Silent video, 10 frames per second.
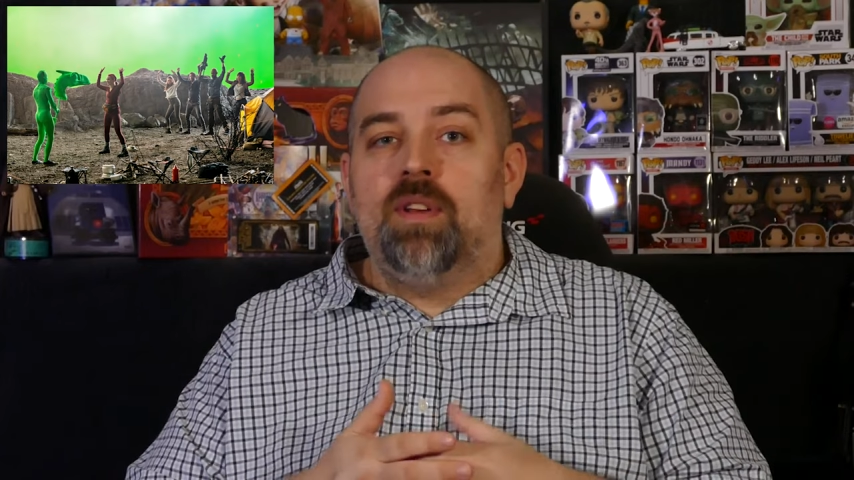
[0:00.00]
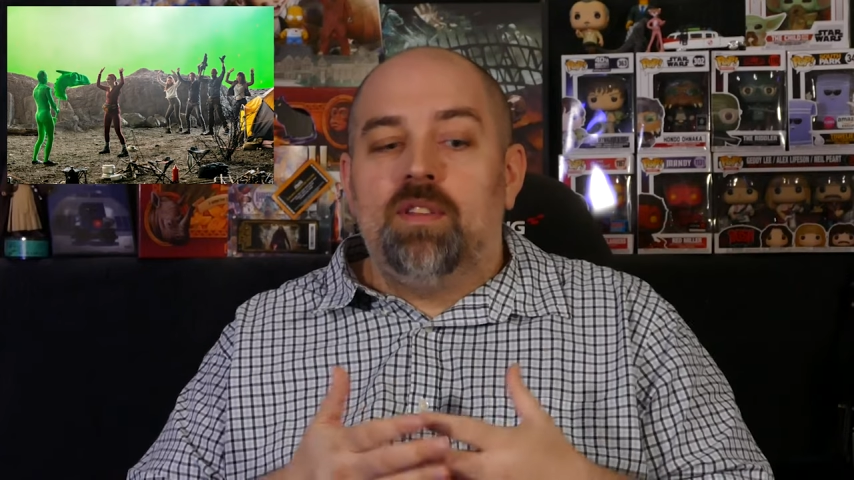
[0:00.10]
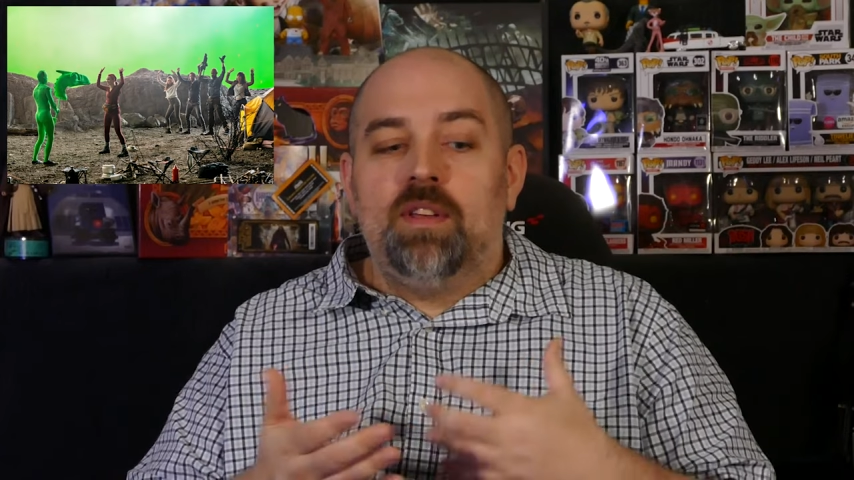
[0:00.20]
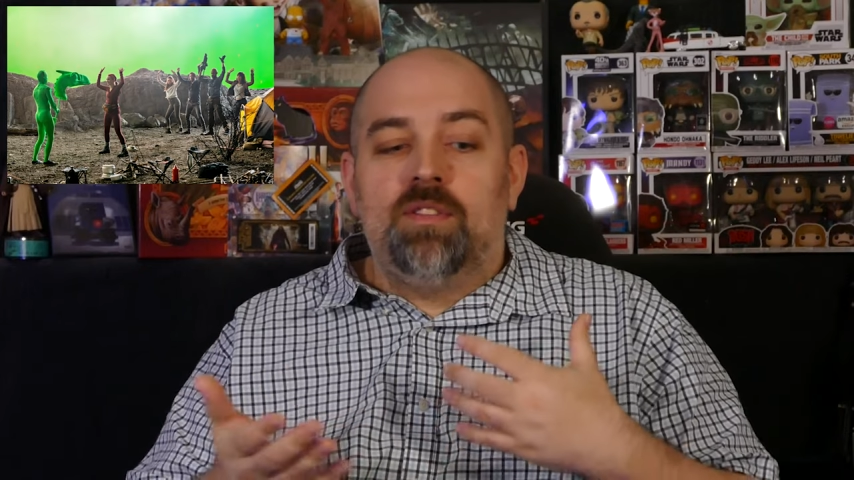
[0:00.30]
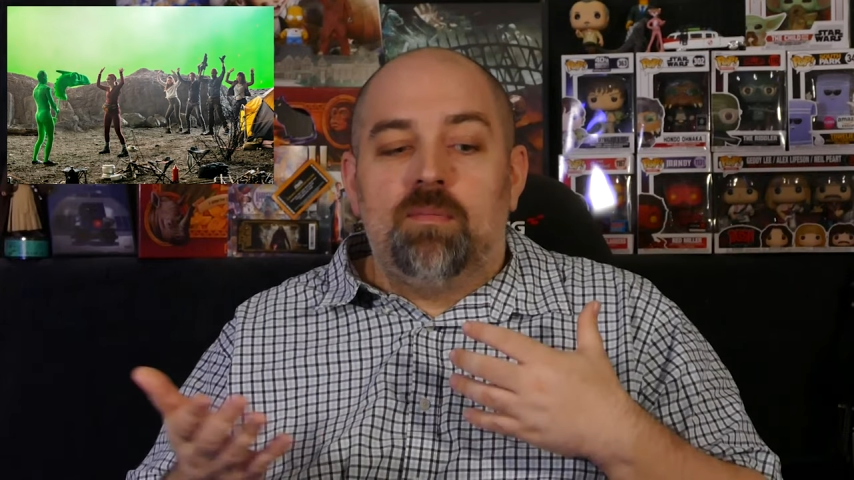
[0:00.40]
I
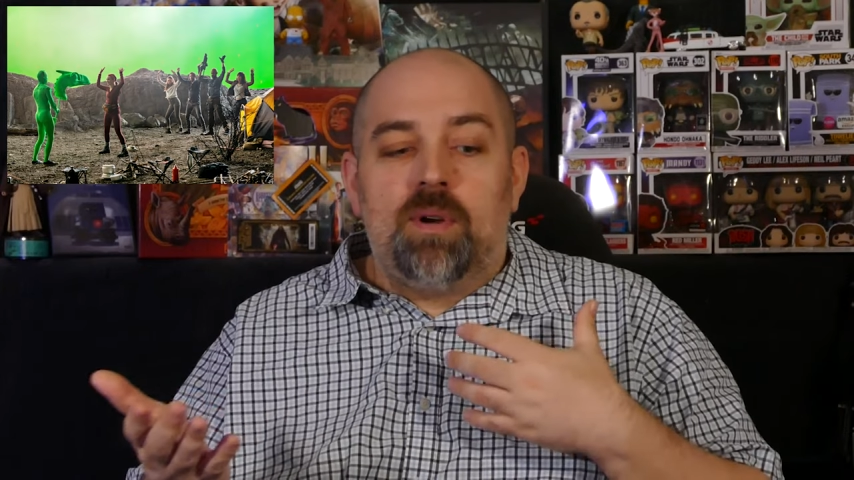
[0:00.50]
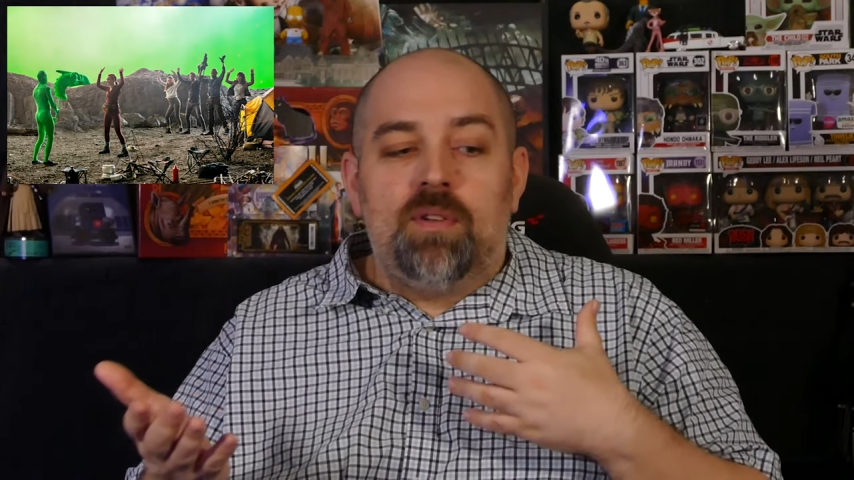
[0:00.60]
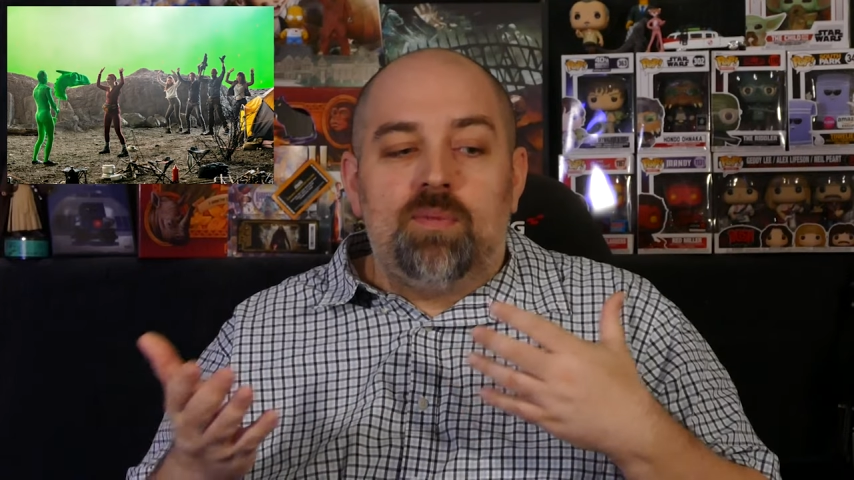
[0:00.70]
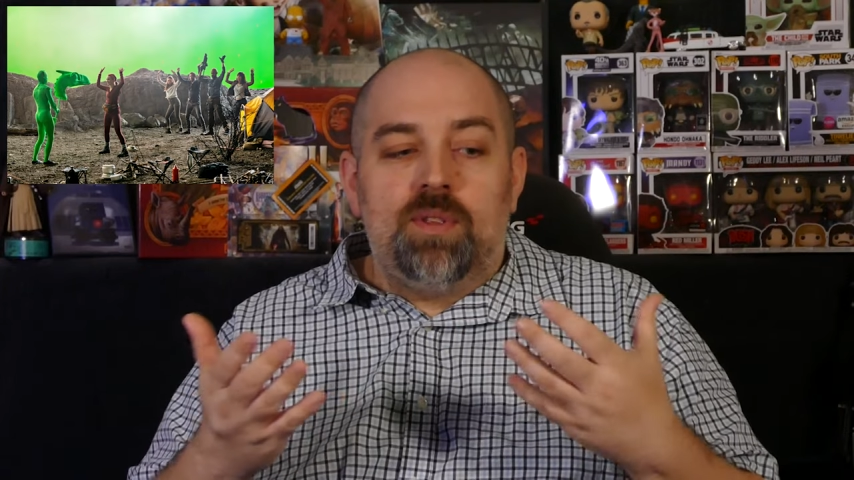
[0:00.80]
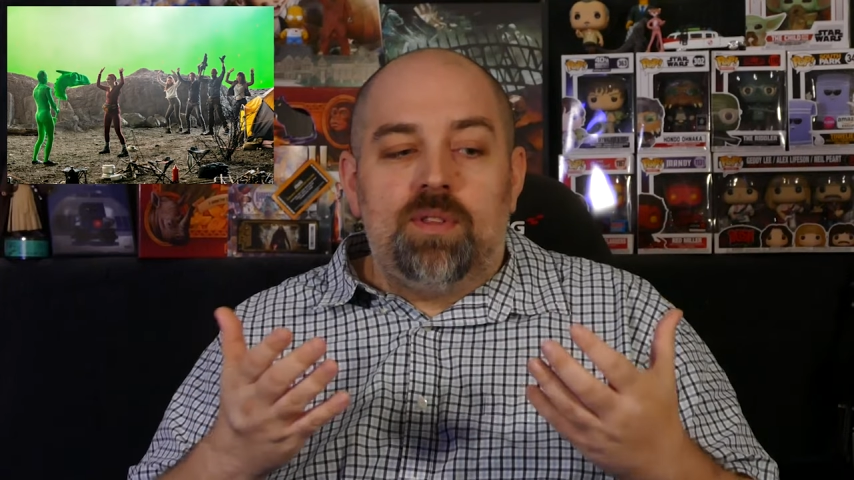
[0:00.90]
think some
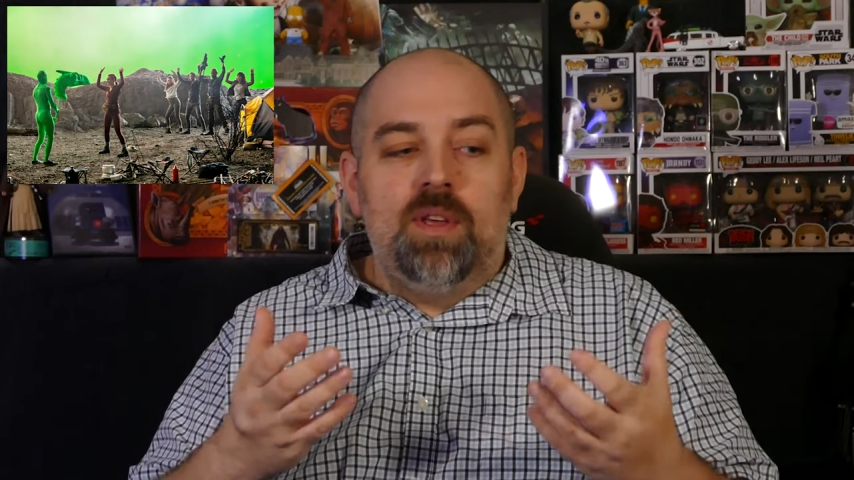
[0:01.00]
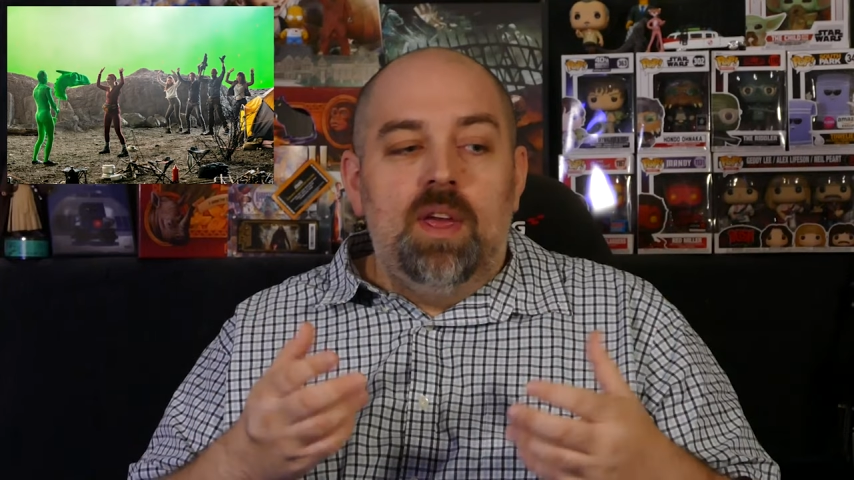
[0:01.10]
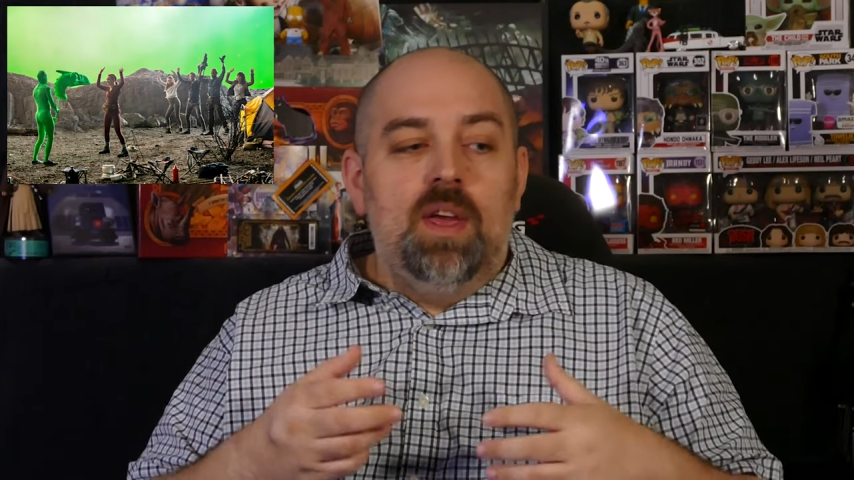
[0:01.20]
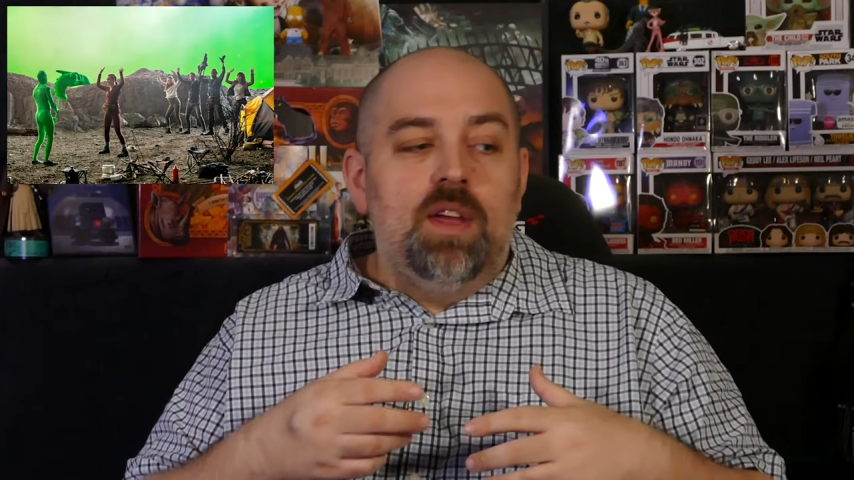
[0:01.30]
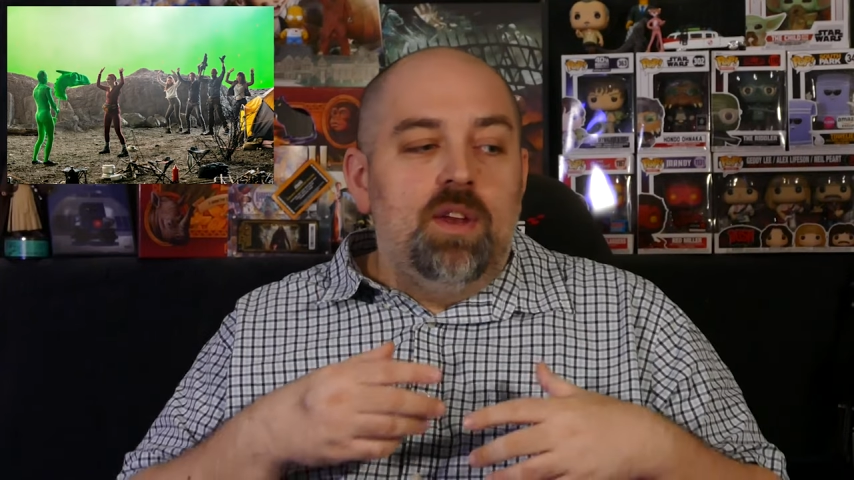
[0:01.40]
parts with,
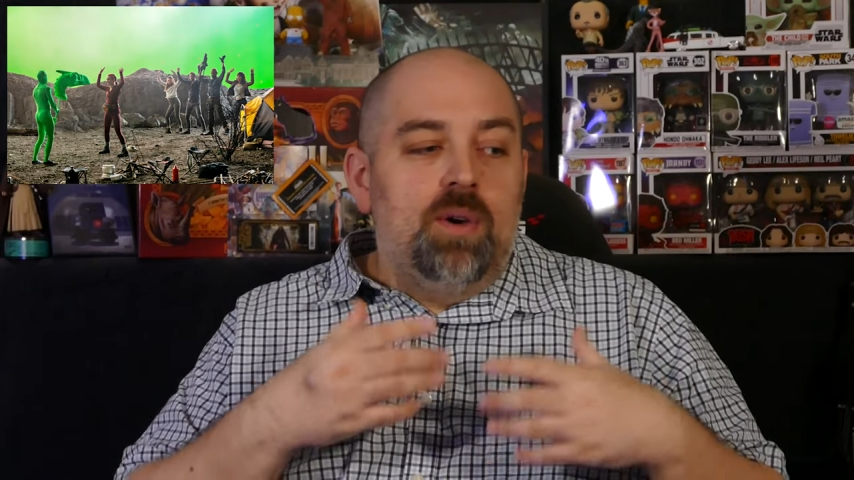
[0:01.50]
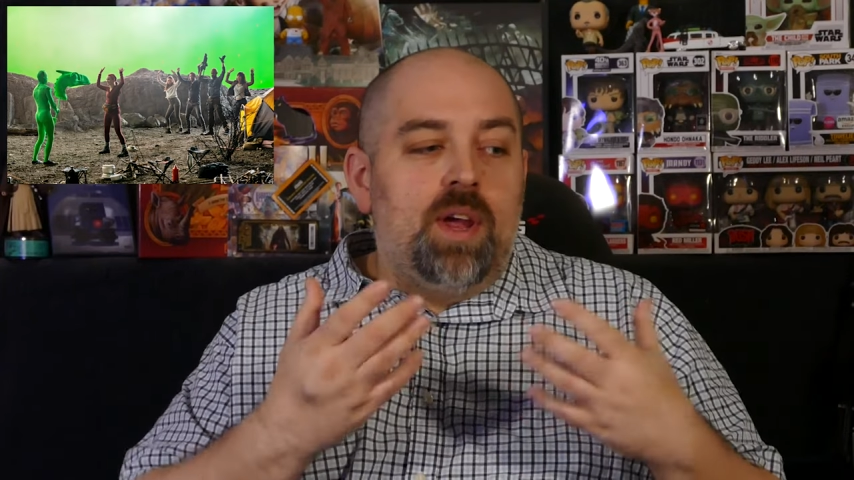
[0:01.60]
you know,